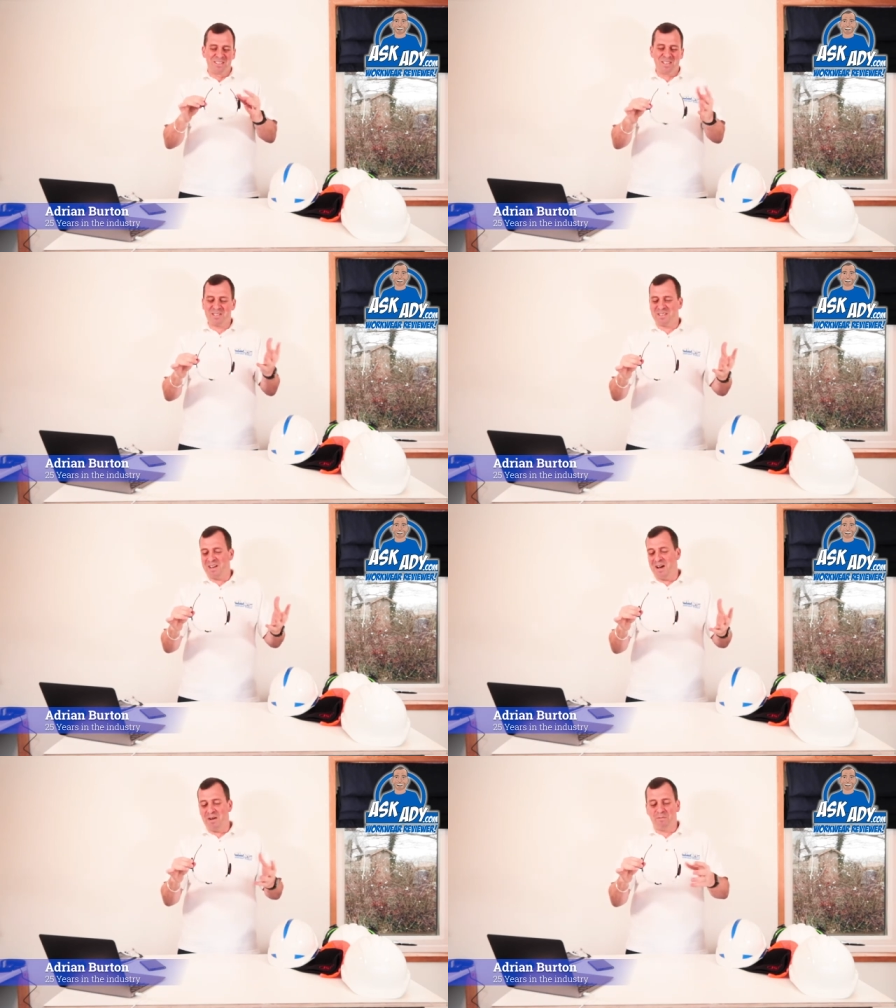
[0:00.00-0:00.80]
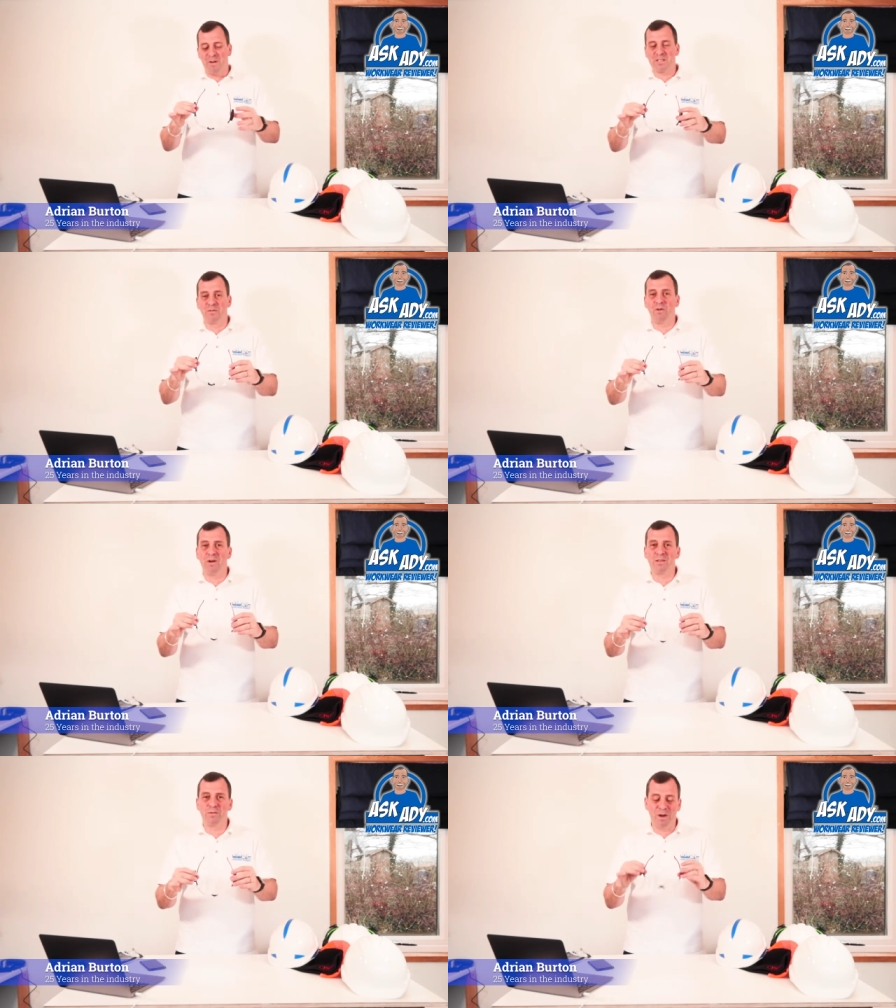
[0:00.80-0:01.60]
just uh, first of all,
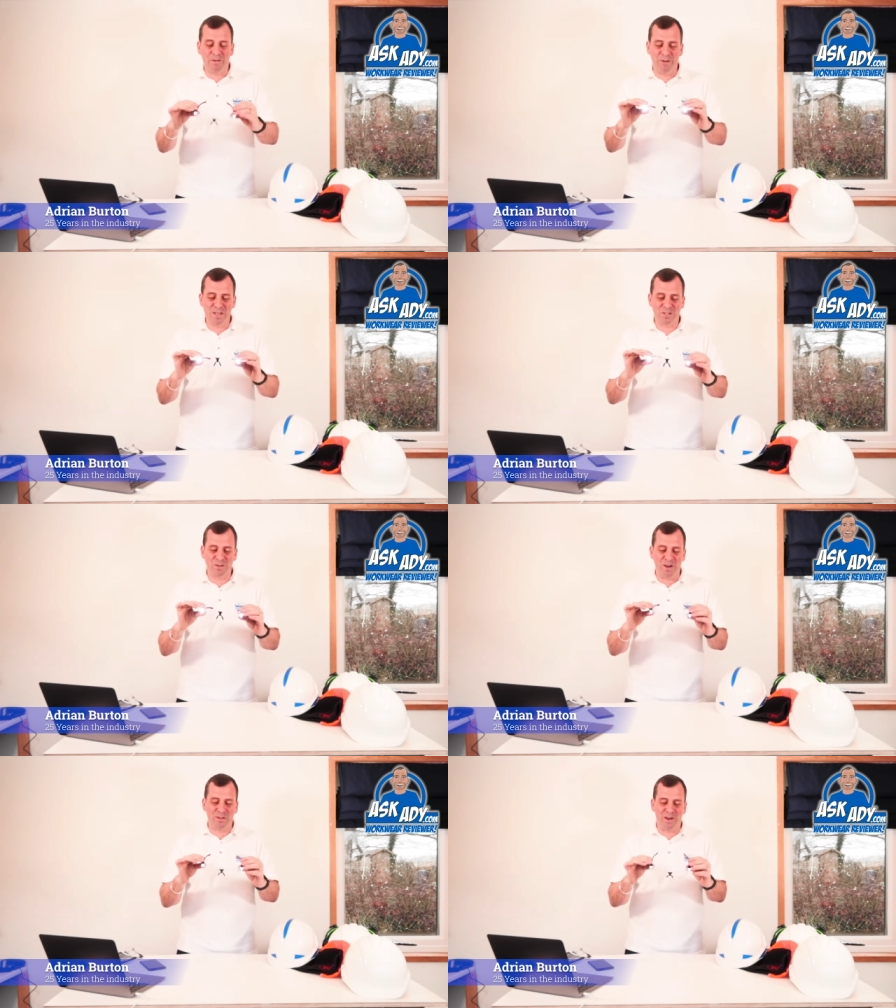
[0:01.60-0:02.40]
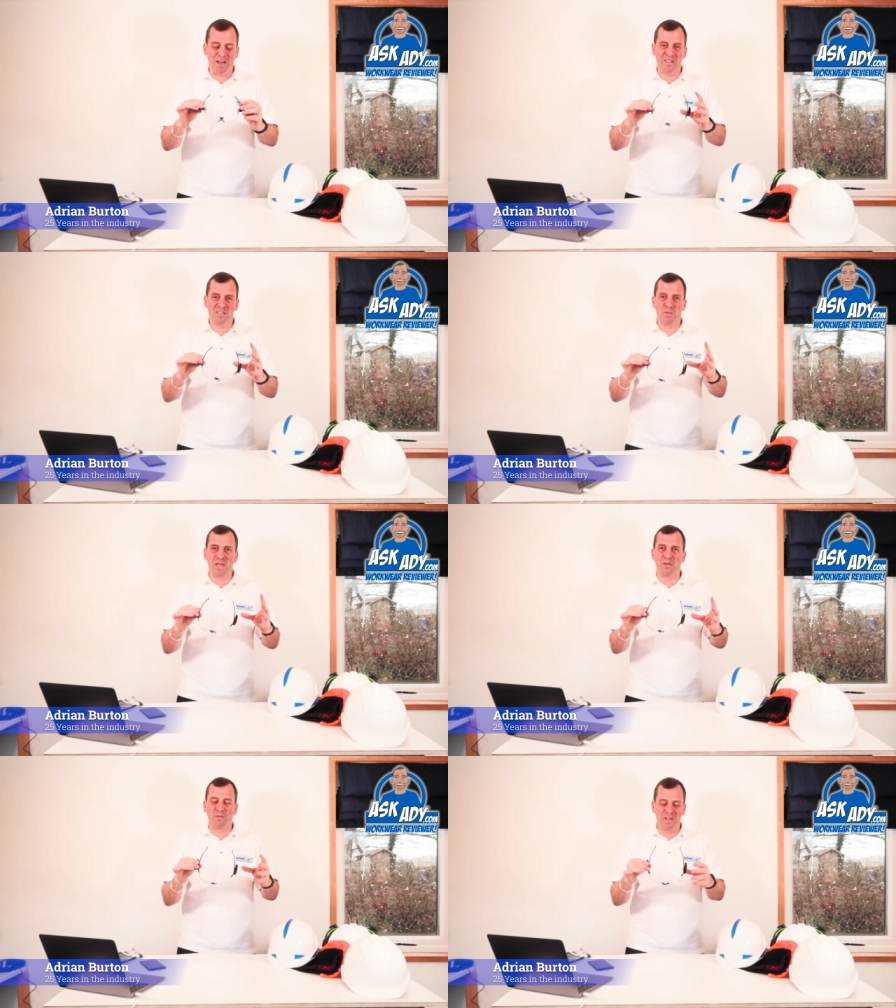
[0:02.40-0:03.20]
I, when I first saw it, I thought, oh, this would be
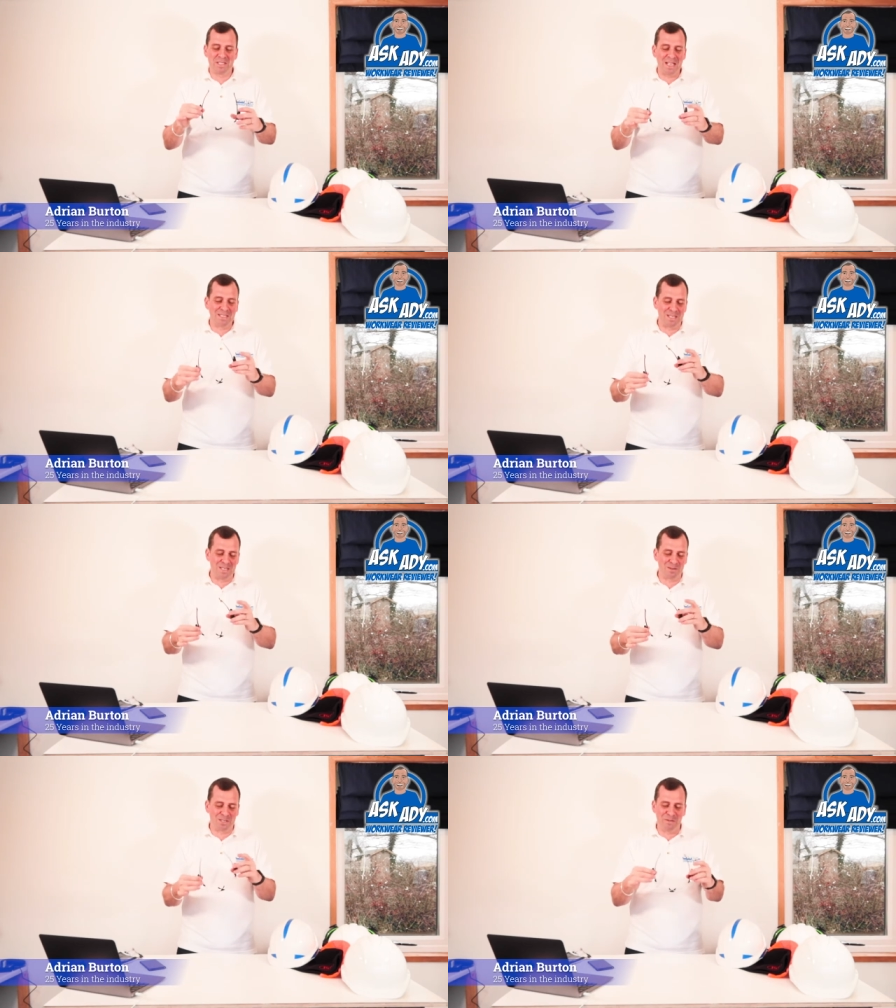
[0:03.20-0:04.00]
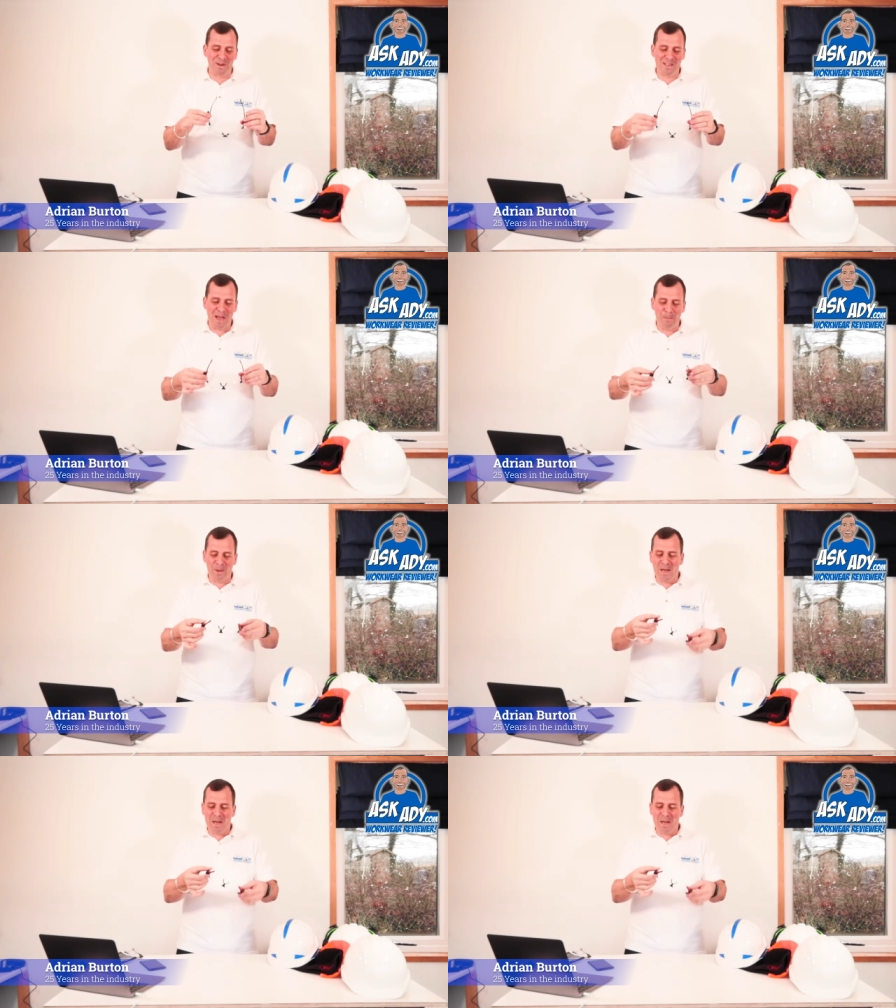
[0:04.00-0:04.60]
good for a dentist or something like that.